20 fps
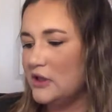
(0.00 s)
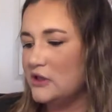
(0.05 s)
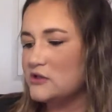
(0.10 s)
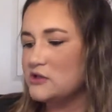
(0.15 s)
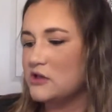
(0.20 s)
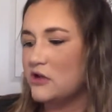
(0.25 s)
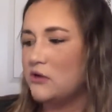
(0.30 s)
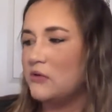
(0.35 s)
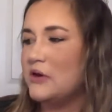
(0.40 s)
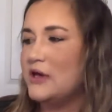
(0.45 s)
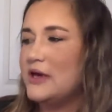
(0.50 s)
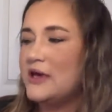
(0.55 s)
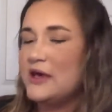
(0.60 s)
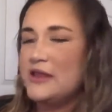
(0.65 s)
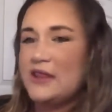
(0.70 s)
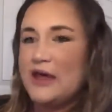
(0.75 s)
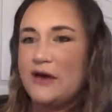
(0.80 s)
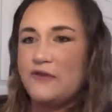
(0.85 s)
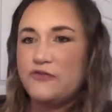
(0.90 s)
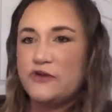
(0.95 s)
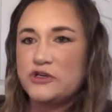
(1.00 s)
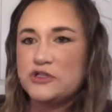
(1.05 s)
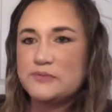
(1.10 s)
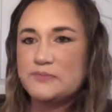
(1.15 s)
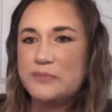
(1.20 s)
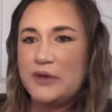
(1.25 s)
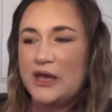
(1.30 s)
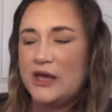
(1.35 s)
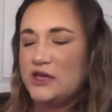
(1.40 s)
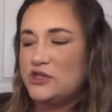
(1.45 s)
So that
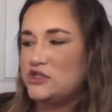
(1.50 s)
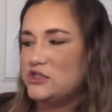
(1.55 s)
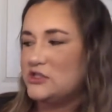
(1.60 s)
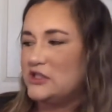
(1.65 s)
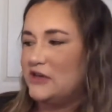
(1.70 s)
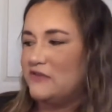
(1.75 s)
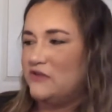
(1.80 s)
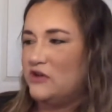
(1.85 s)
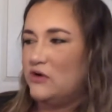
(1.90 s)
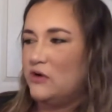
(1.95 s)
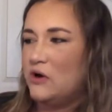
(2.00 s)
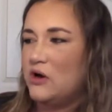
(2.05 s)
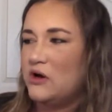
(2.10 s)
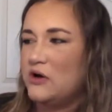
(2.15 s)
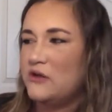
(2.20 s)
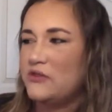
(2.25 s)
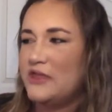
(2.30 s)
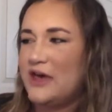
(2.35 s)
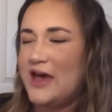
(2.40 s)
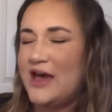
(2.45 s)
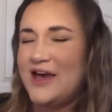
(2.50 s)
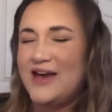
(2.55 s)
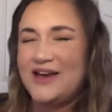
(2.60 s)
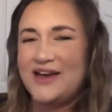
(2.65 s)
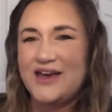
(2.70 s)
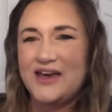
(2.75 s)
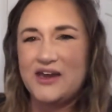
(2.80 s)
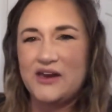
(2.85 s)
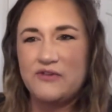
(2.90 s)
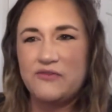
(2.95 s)
first page is giving you all that
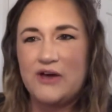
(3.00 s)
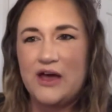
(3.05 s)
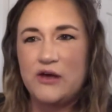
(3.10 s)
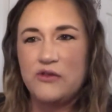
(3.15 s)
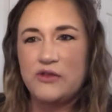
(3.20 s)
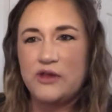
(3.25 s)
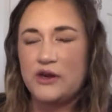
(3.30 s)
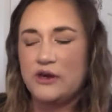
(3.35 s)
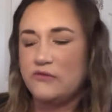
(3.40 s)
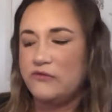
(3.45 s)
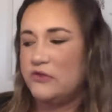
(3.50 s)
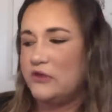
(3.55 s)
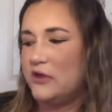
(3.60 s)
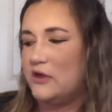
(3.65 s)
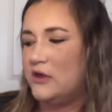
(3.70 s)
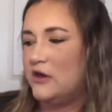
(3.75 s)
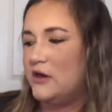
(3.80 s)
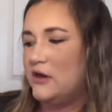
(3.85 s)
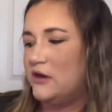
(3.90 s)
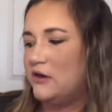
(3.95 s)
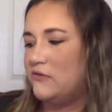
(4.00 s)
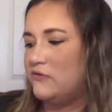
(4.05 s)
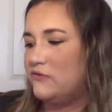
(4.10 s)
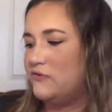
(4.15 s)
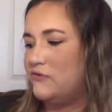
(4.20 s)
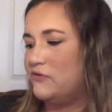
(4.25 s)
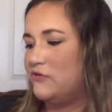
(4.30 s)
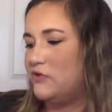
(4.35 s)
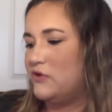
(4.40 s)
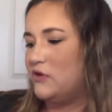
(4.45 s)
kind of outline of the, of
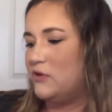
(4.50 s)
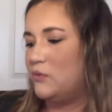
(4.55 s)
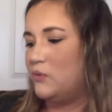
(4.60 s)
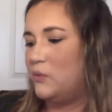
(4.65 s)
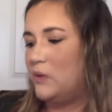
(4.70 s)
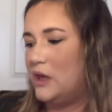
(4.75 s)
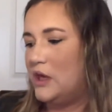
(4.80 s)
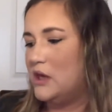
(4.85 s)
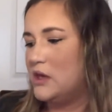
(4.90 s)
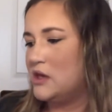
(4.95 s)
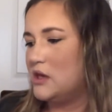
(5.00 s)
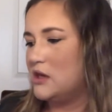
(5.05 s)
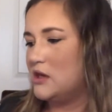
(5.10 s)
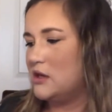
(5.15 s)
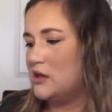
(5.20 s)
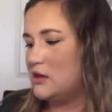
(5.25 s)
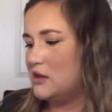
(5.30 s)
the week.